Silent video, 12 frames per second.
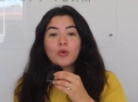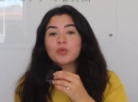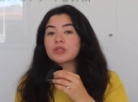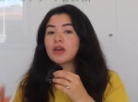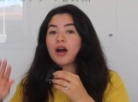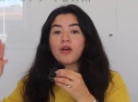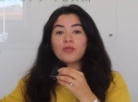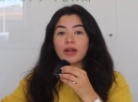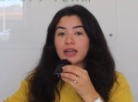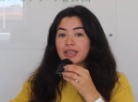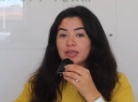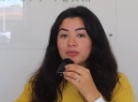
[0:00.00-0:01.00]
was
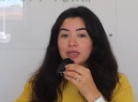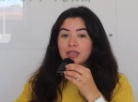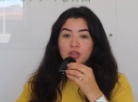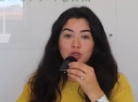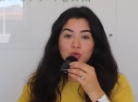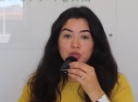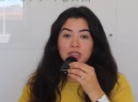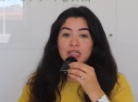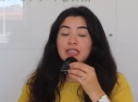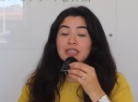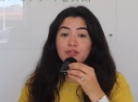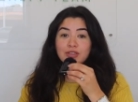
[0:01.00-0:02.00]
already being used
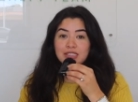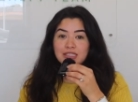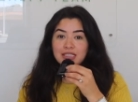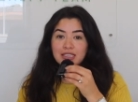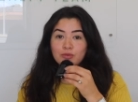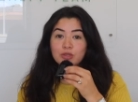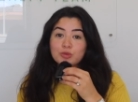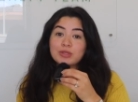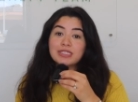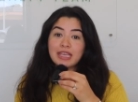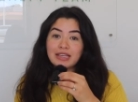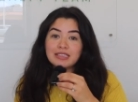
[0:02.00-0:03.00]
in a different city, which was
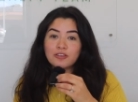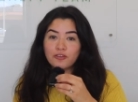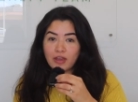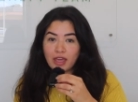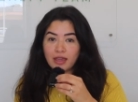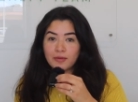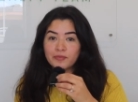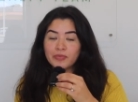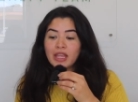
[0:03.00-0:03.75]
Santa Fe.